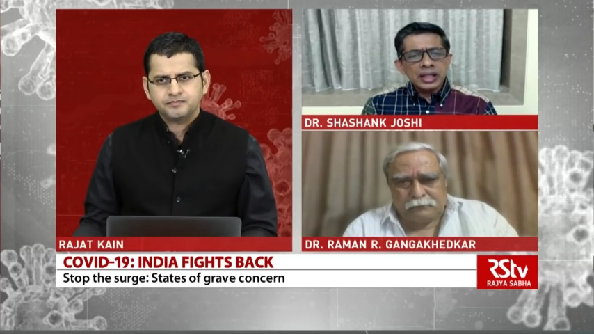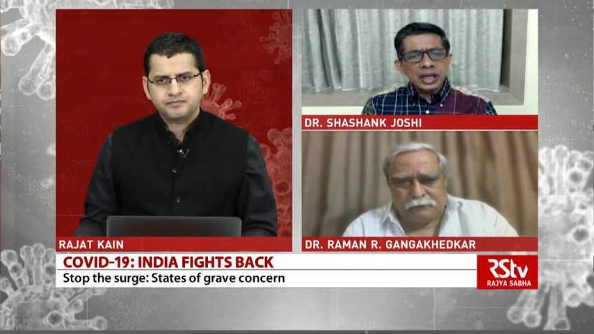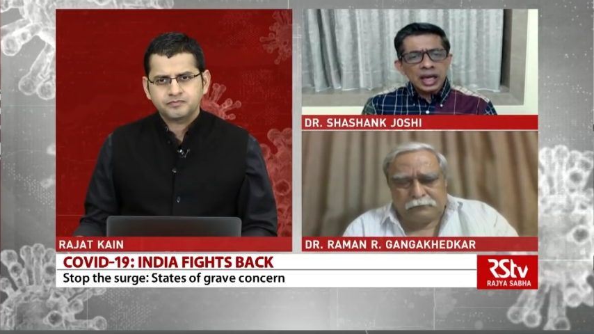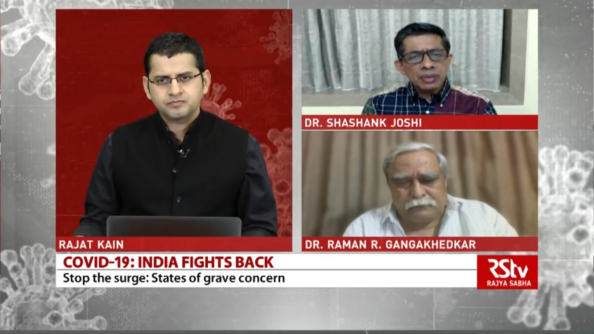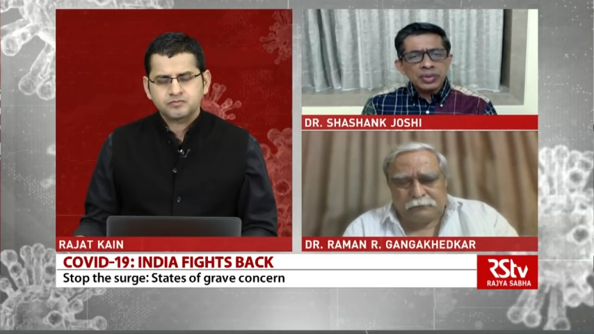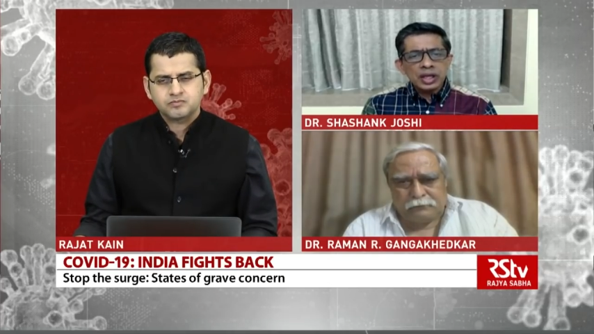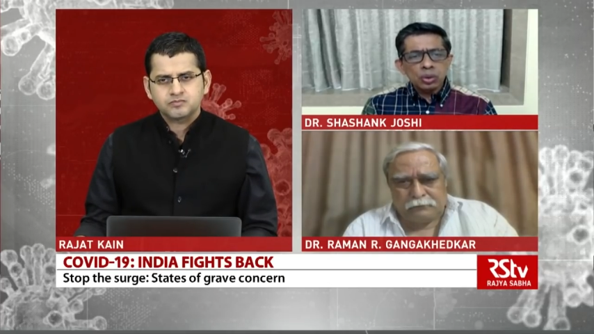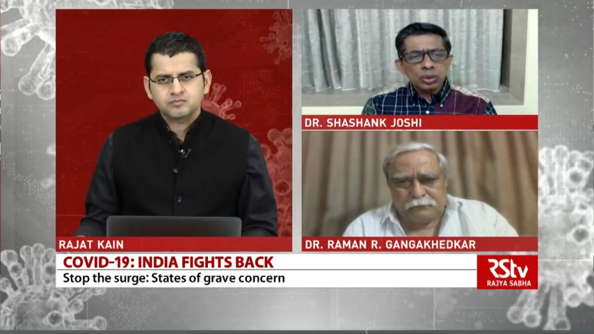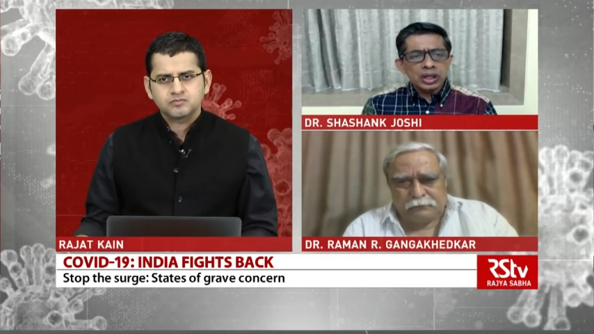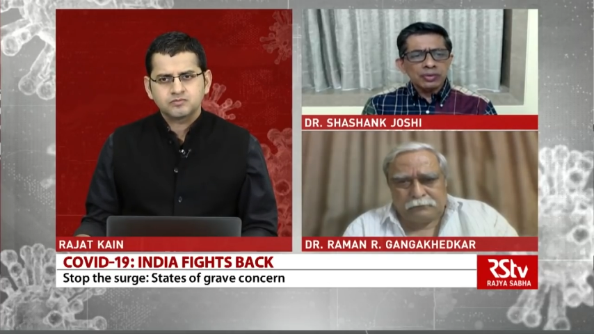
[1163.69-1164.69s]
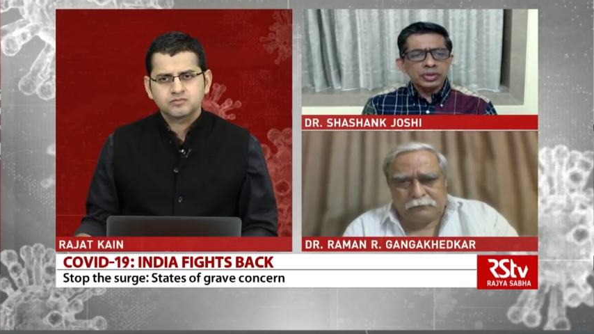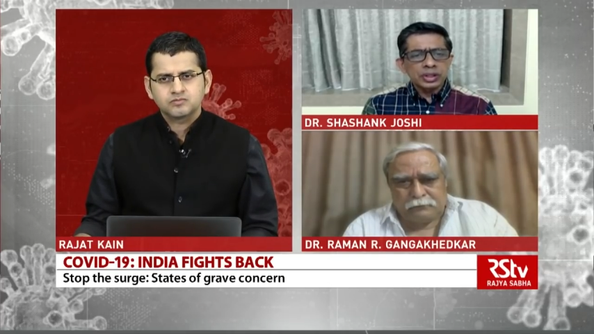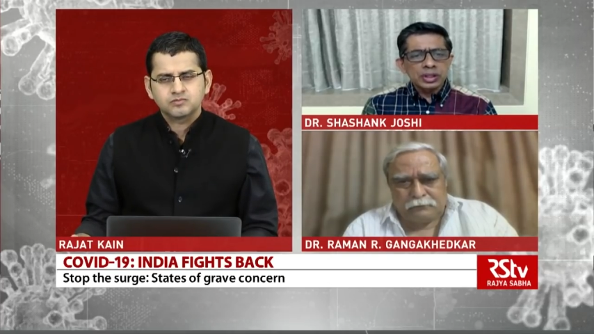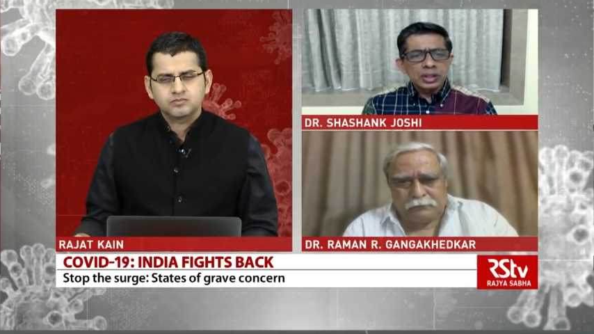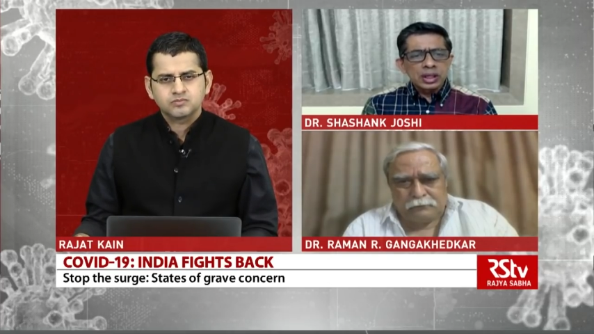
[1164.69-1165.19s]
Speaker 1: and they are being looked
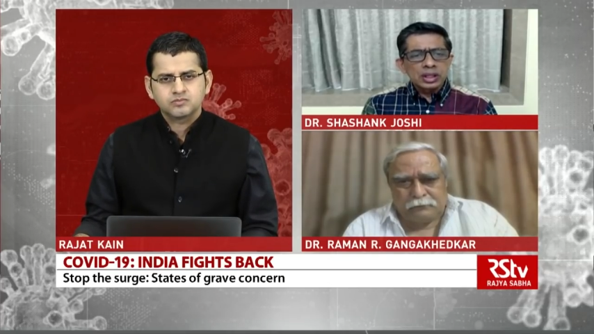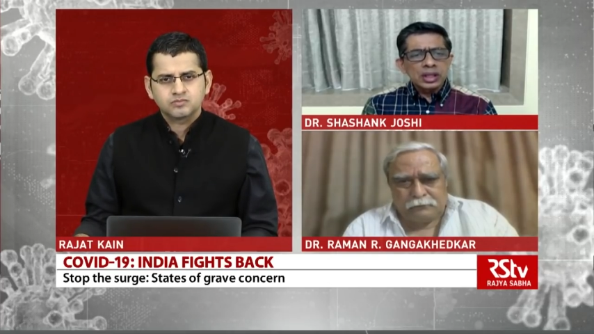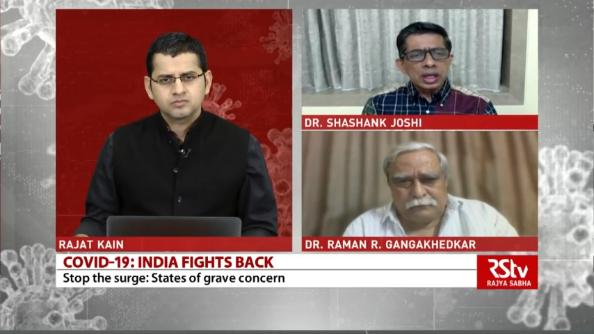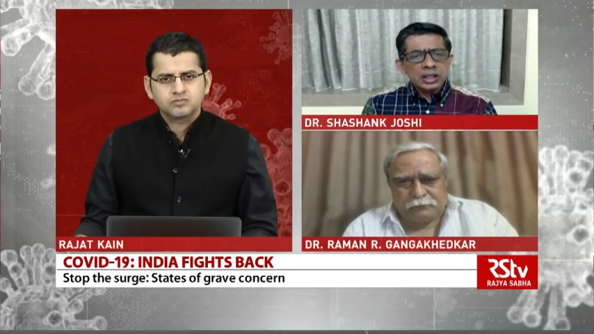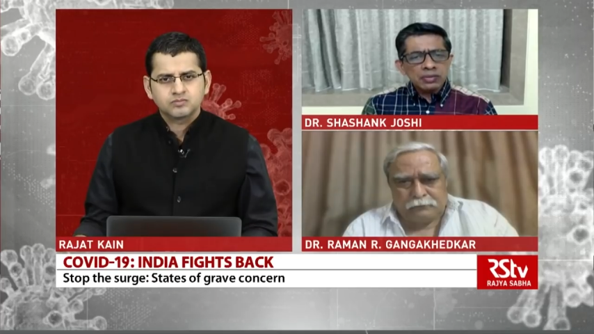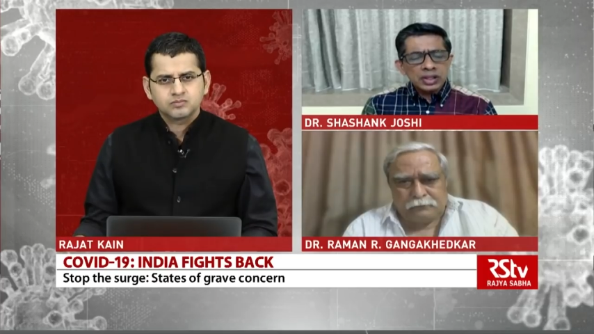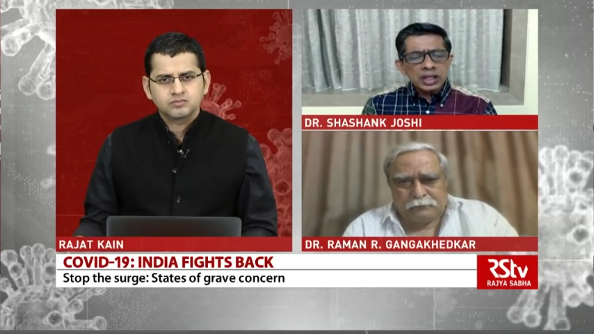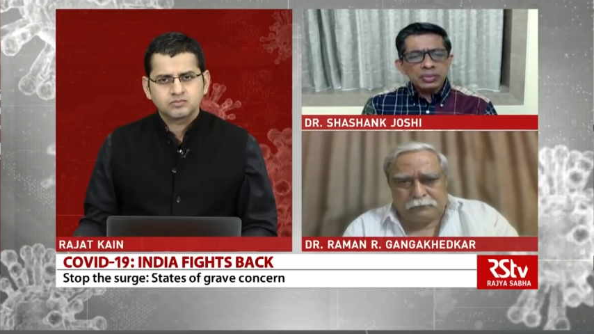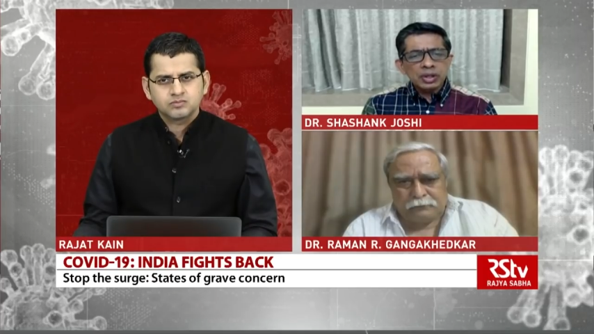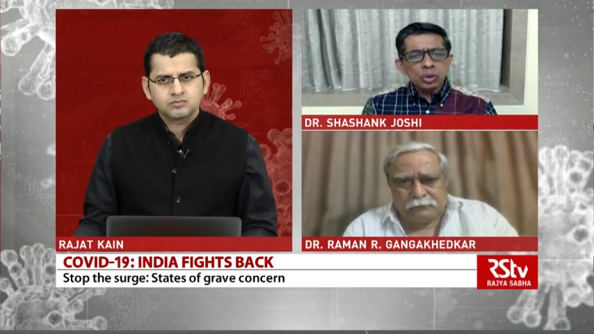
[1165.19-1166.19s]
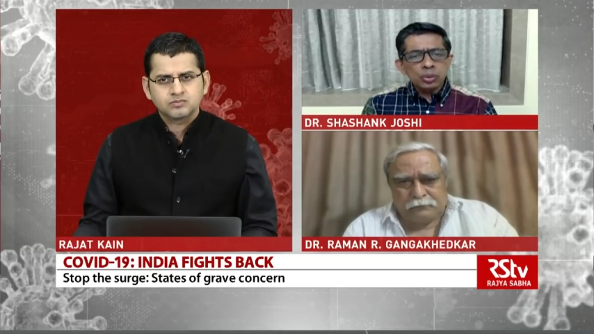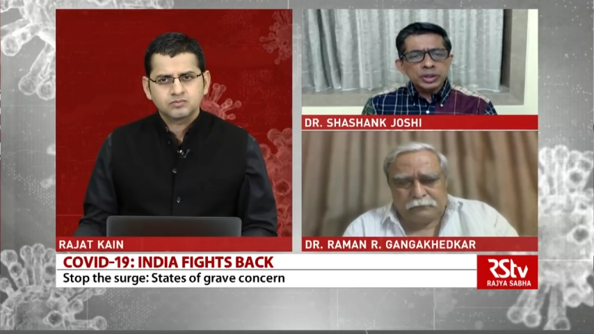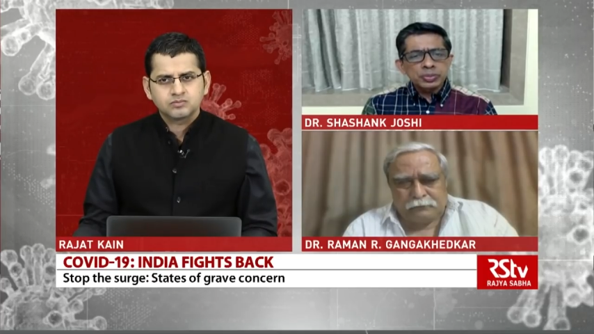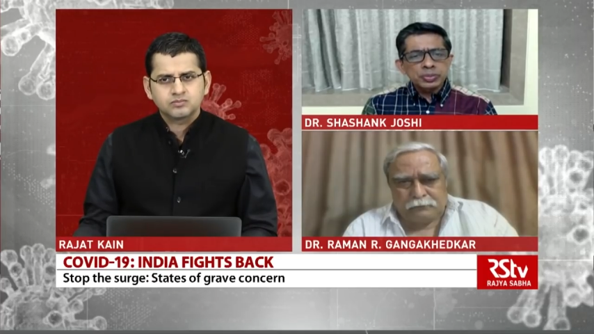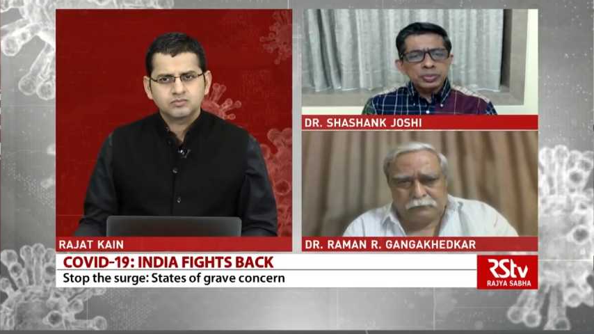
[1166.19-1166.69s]
after. The other
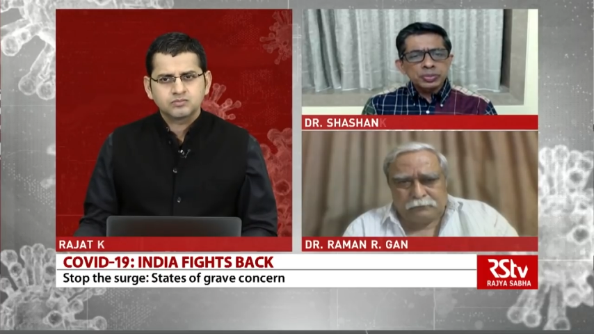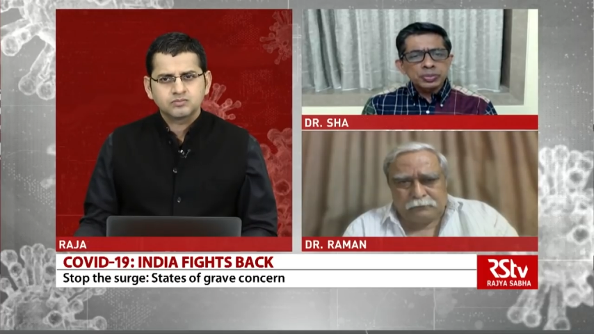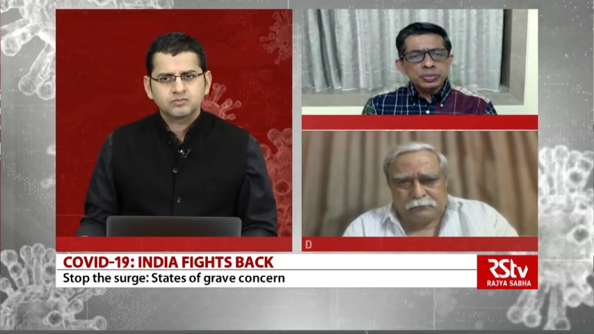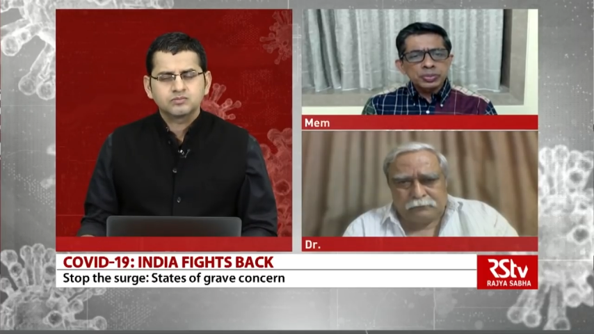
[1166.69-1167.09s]
vulnerable group is